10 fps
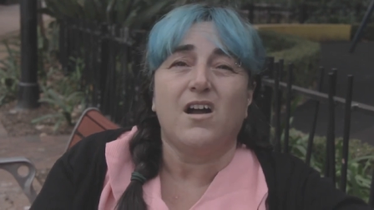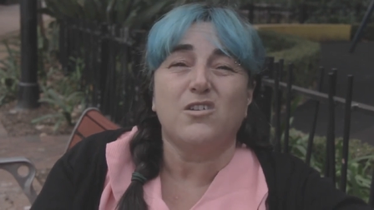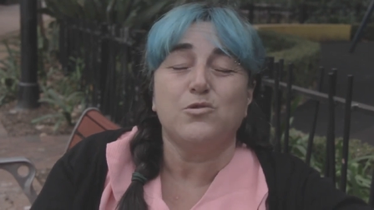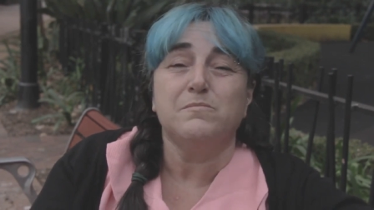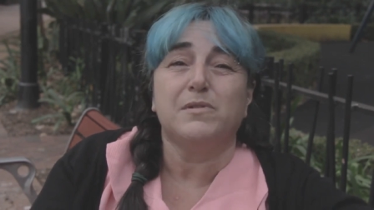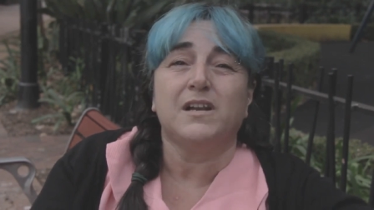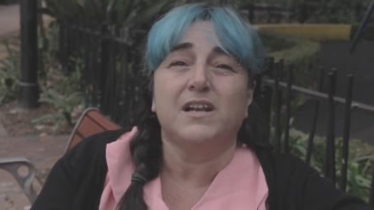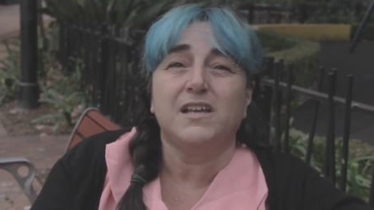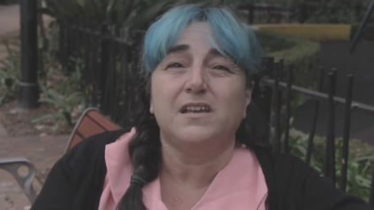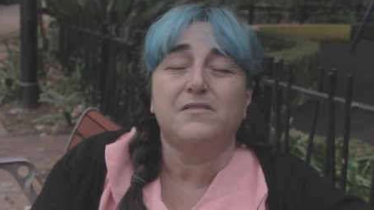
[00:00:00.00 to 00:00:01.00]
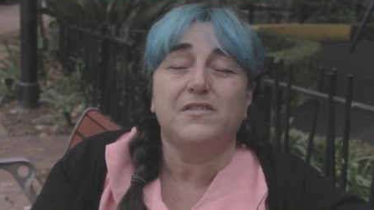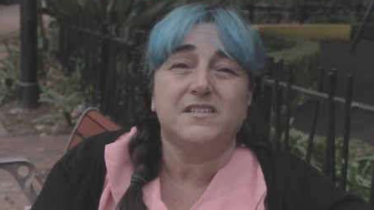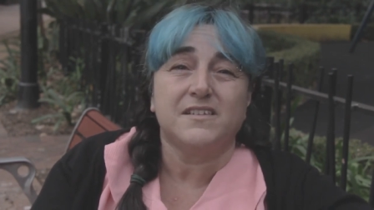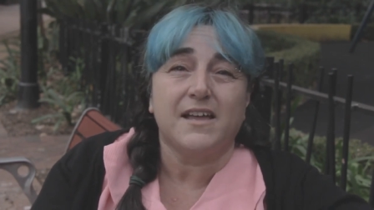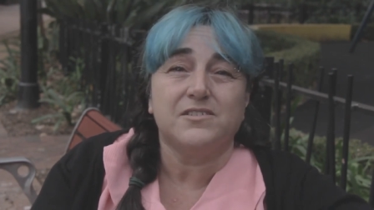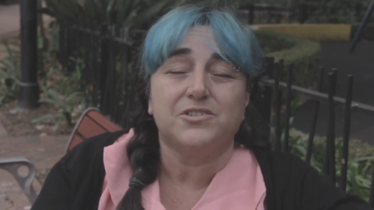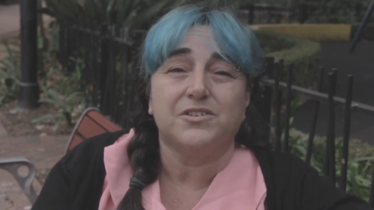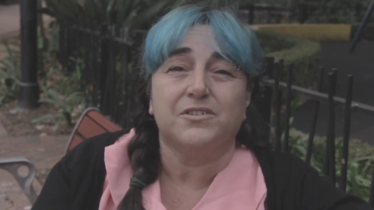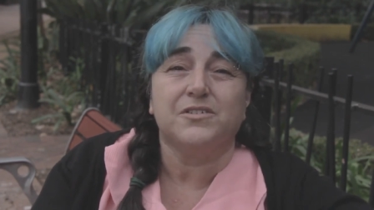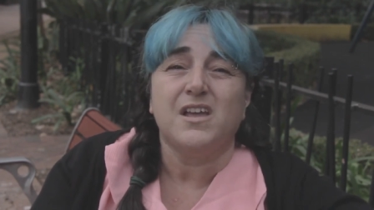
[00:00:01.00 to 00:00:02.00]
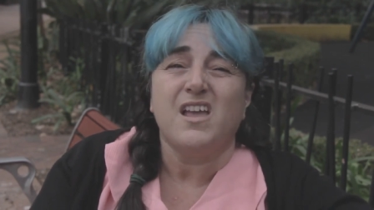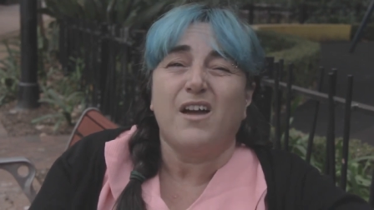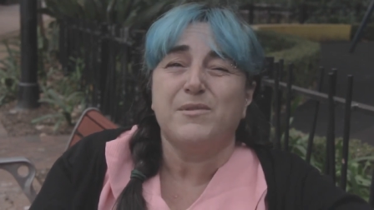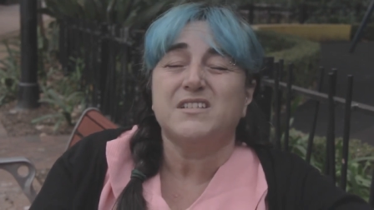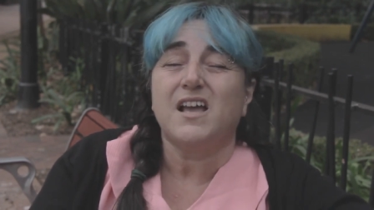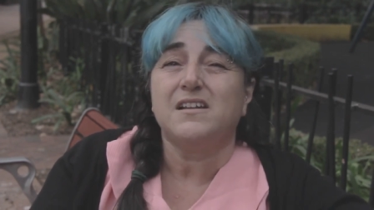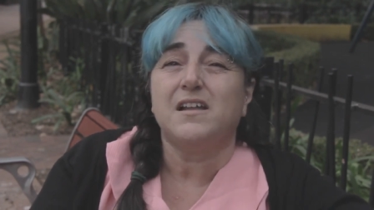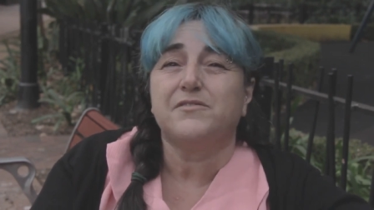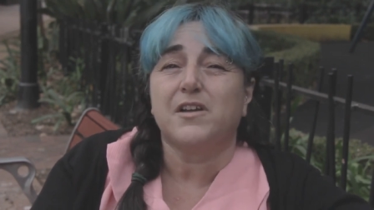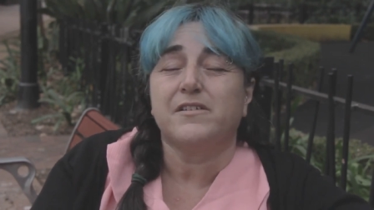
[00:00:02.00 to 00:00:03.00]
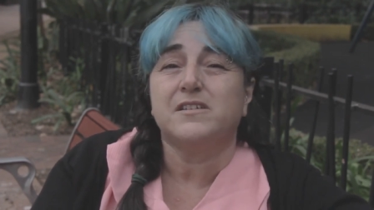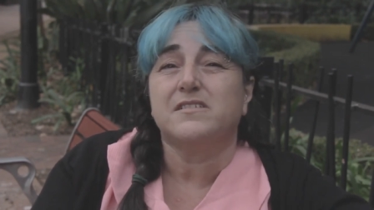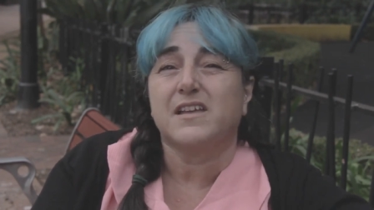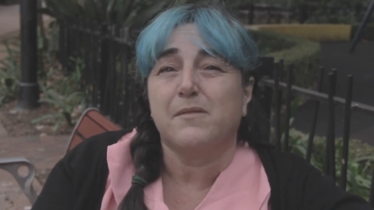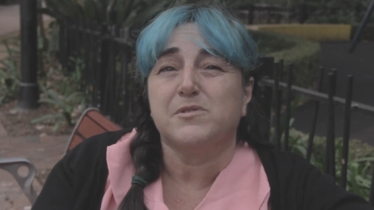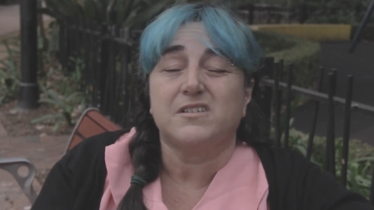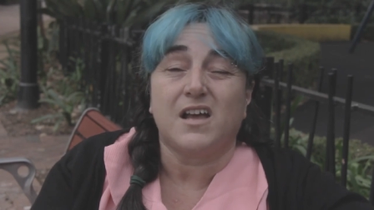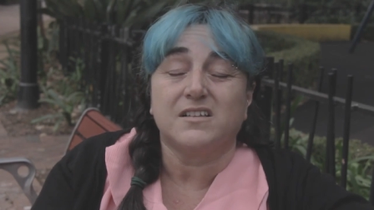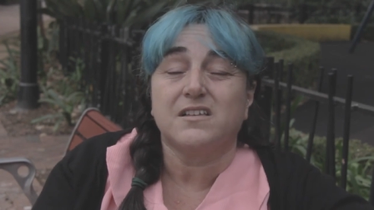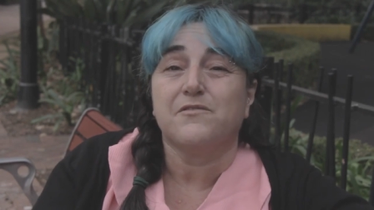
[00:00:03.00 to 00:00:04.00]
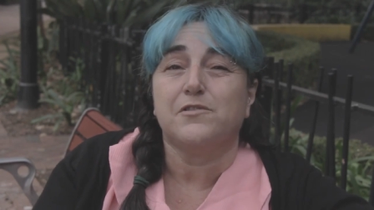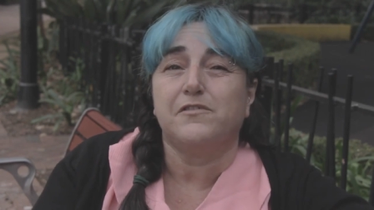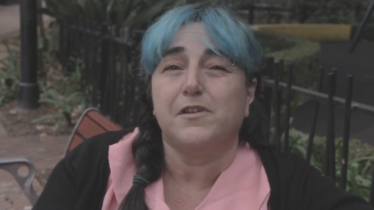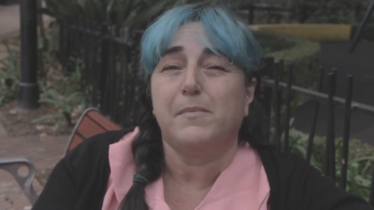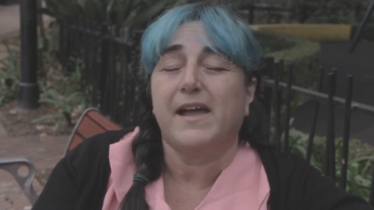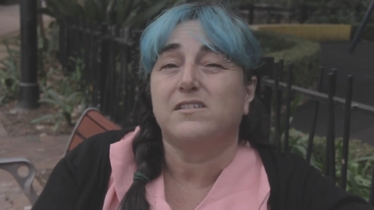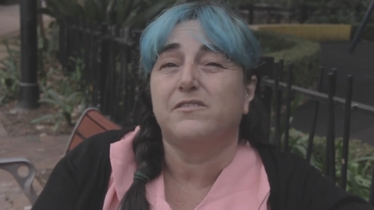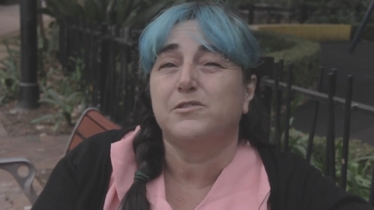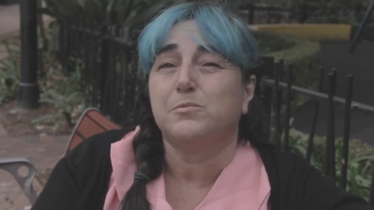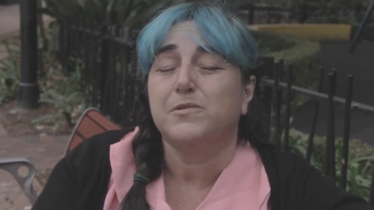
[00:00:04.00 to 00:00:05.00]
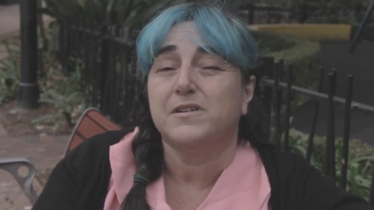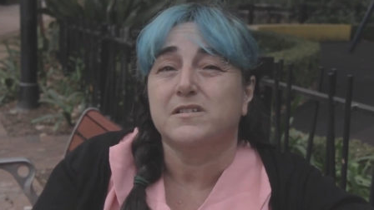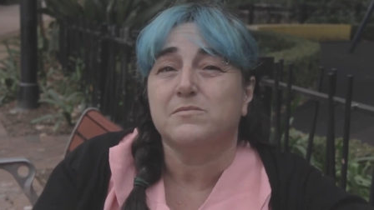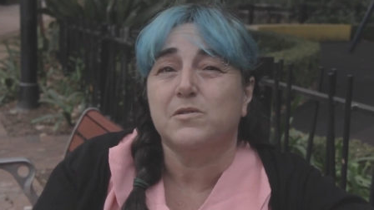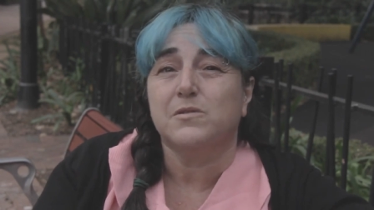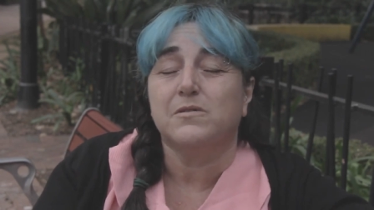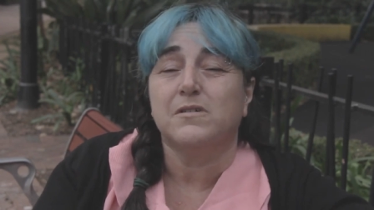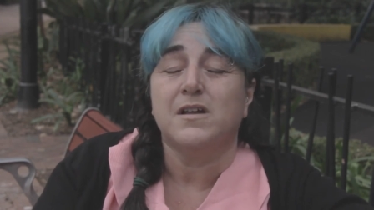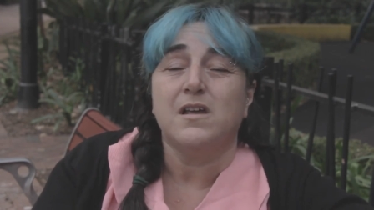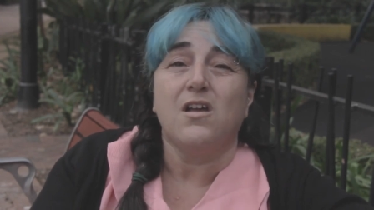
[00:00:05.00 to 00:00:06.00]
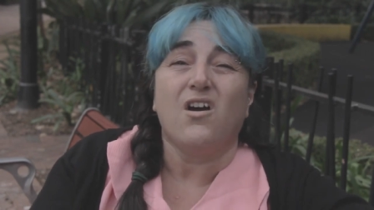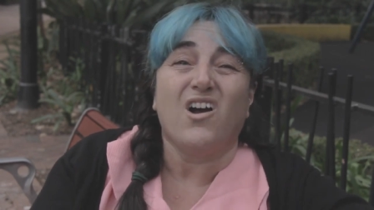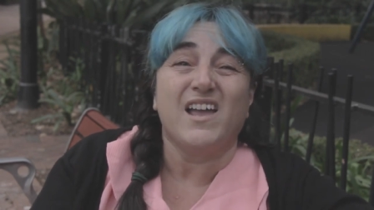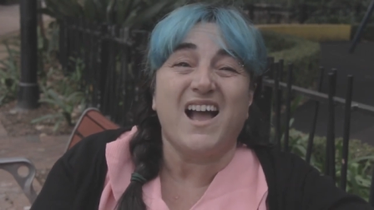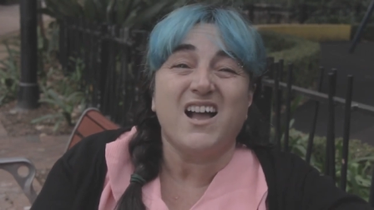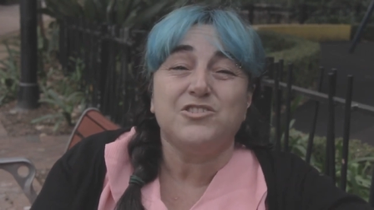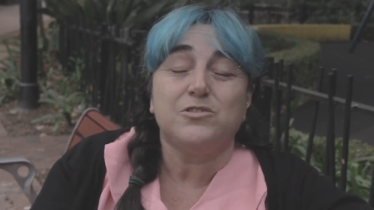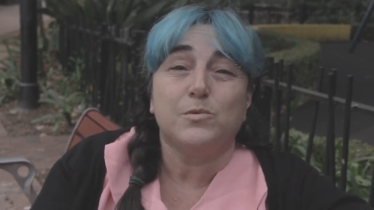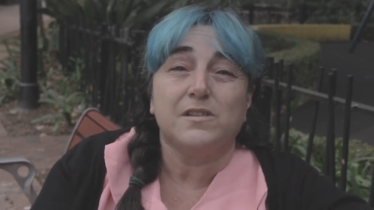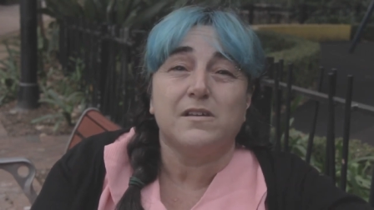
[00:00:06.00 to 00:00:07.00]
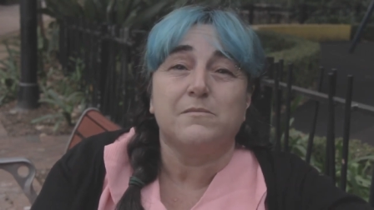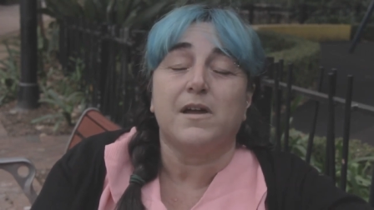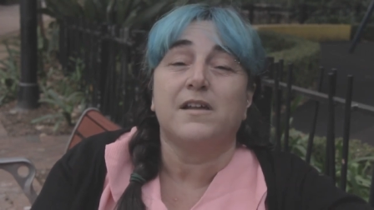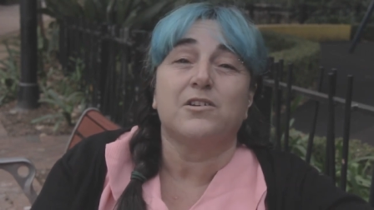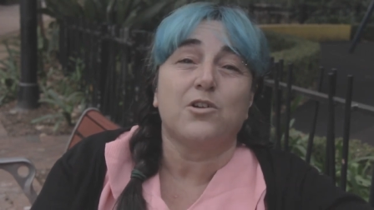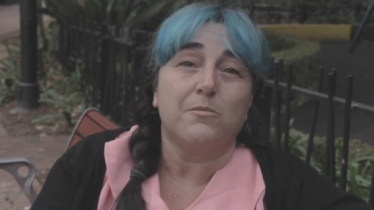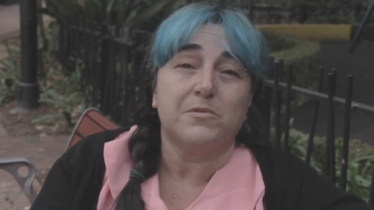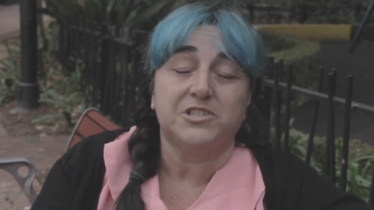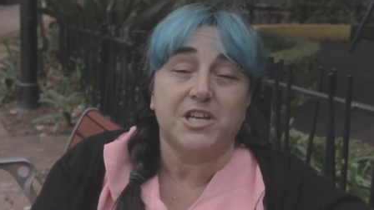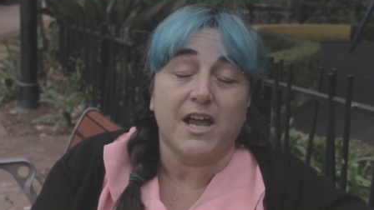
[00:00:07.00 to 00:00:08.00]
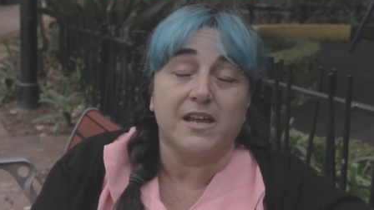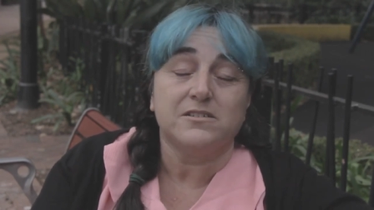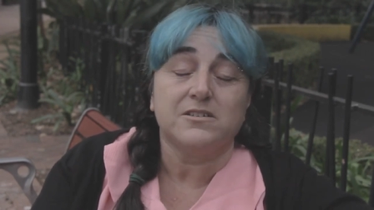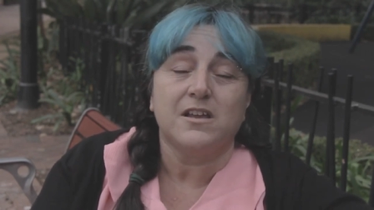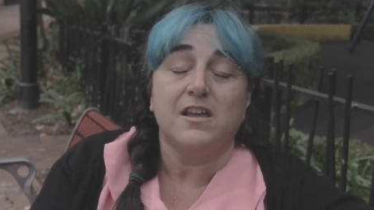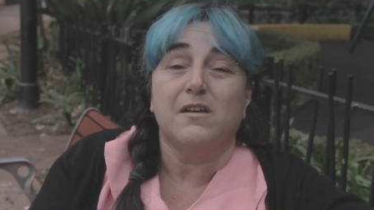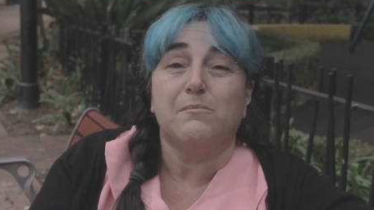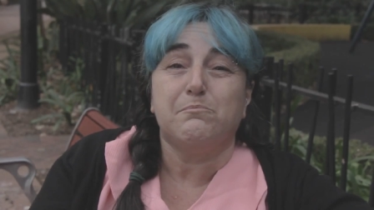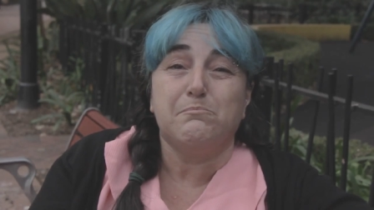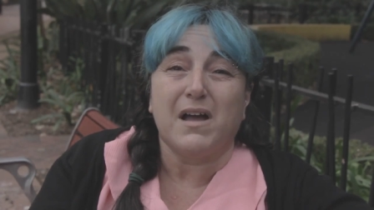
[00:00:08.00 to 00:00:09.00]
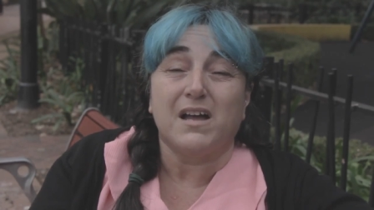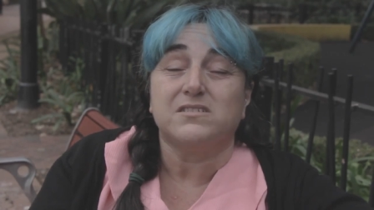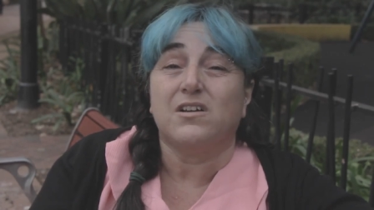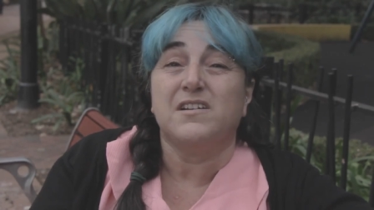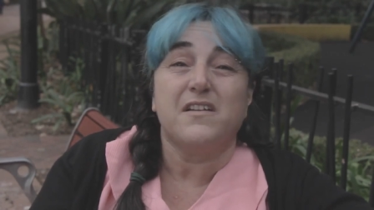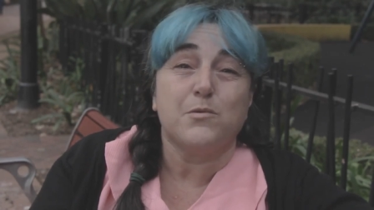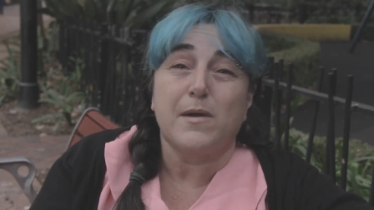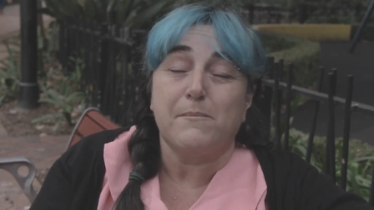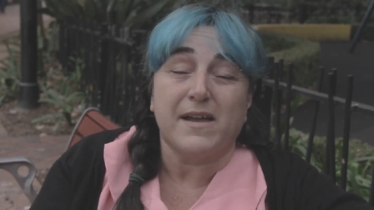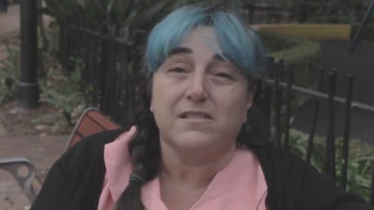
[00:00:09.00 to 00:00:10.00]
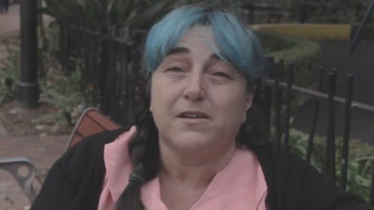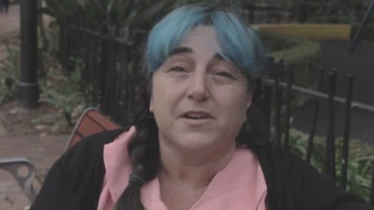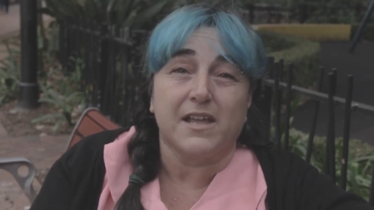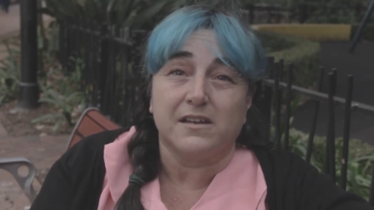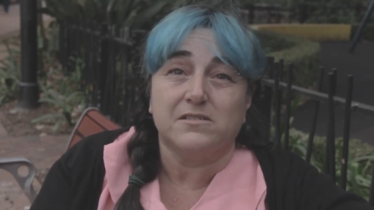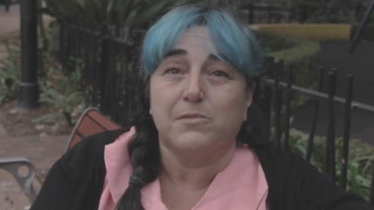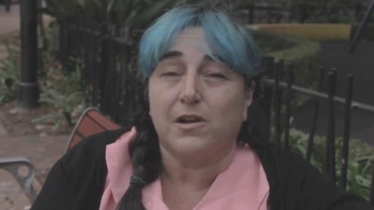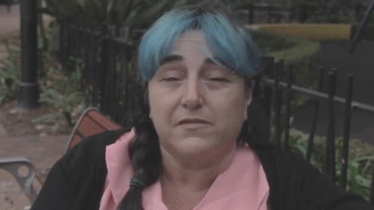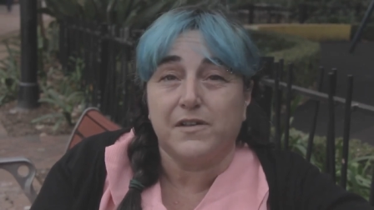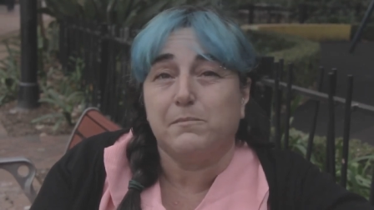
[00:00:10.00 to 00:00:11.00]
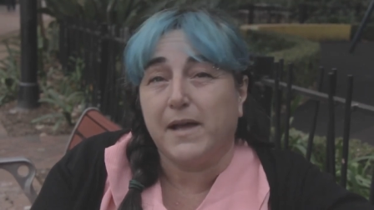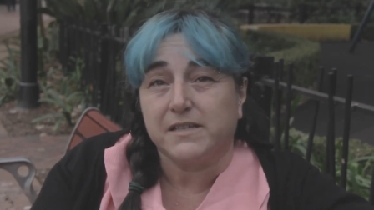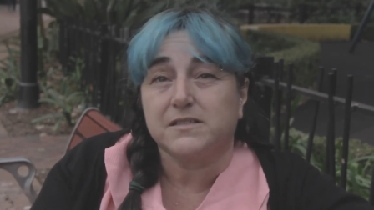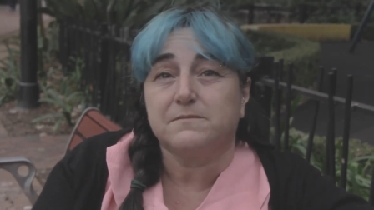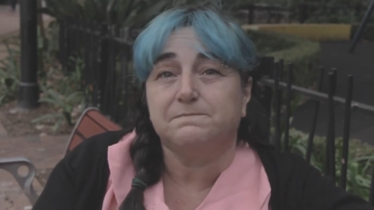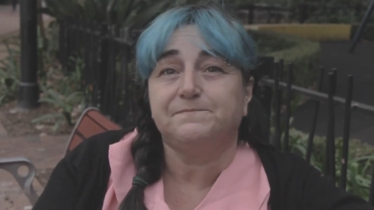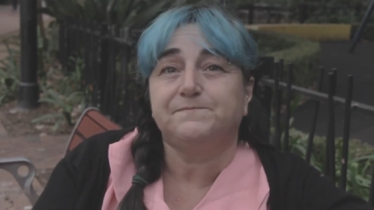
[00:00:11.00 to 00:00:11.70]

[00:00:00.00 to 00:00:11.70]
I couldn't believe his attitude. I mean, it's hard enough going into the chemist asking for a fit pack, you feel pretty small. I argued with him and I got my change, but I never went back there again to buy fit packs.